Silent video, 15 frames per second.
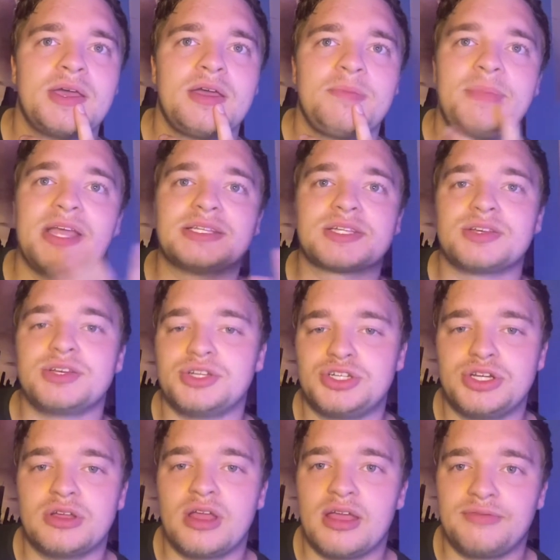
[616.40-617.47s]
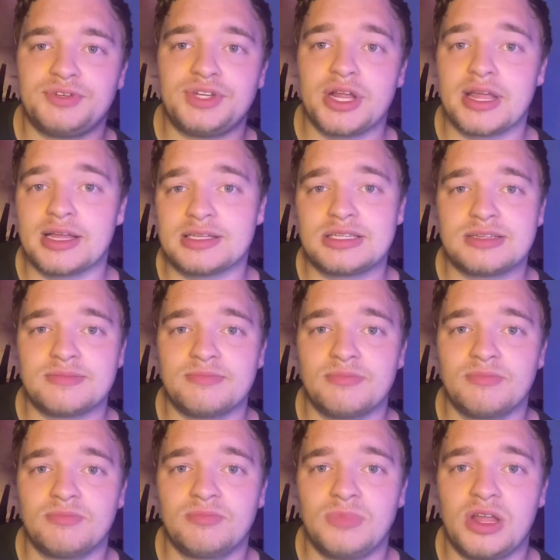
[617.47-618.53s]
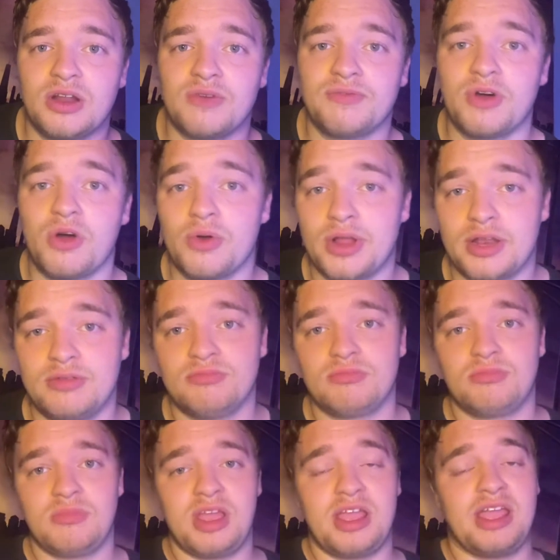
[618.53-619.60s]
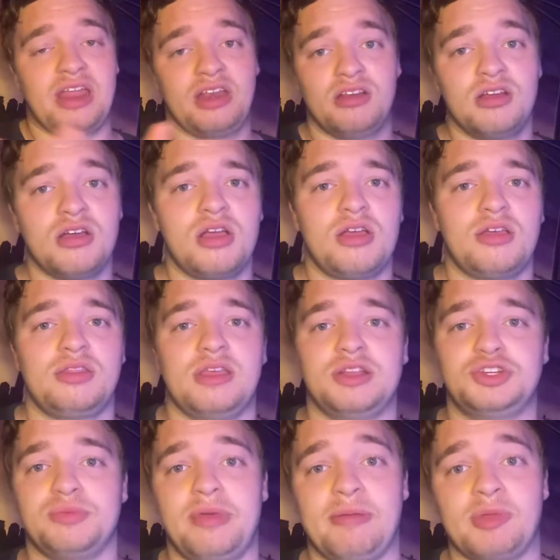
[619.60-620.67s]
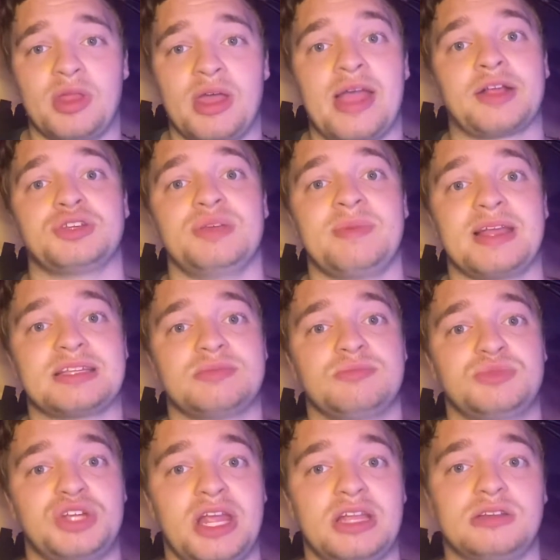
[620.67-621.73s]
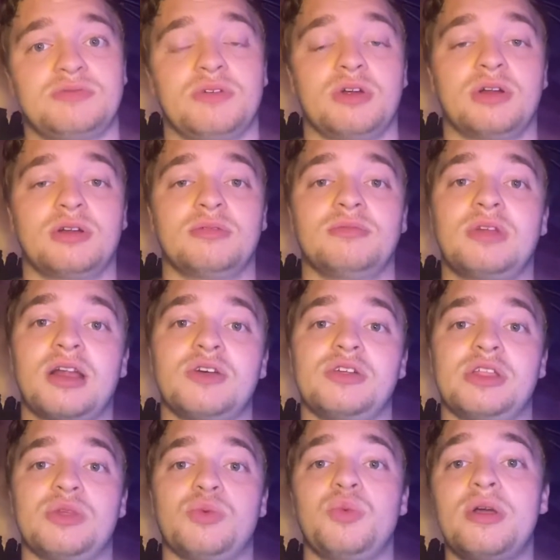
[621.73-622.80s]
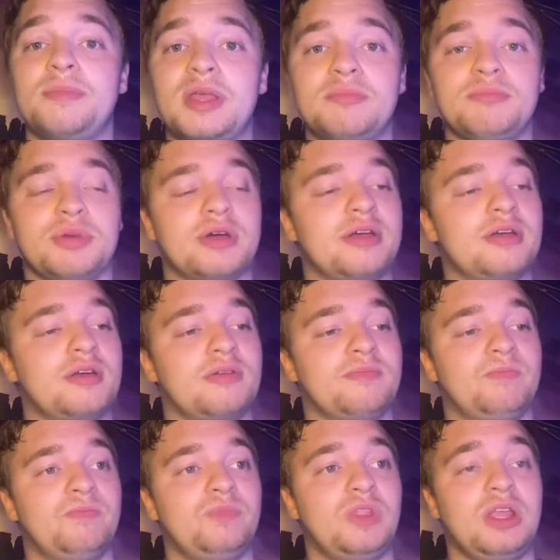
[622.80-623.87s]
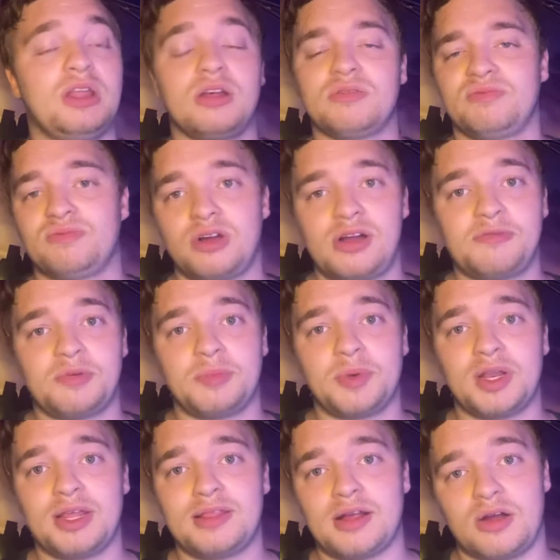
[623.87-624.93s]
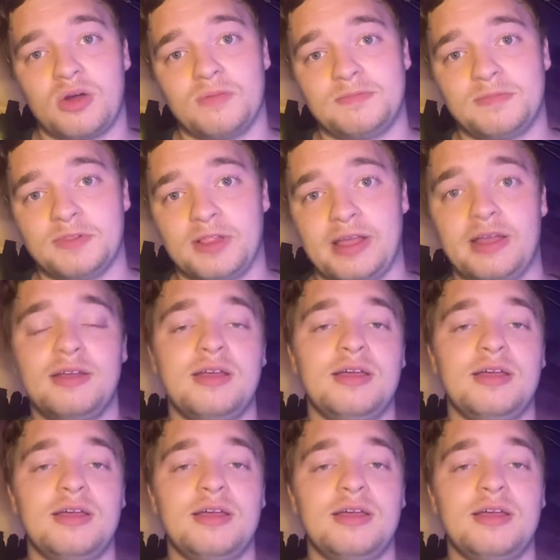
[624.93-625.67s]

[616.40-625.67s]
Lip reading: basically if she gets, you know, voted in, then she'll be able to actually make some change for not only the women, but, you know, for everybody there, hopefully.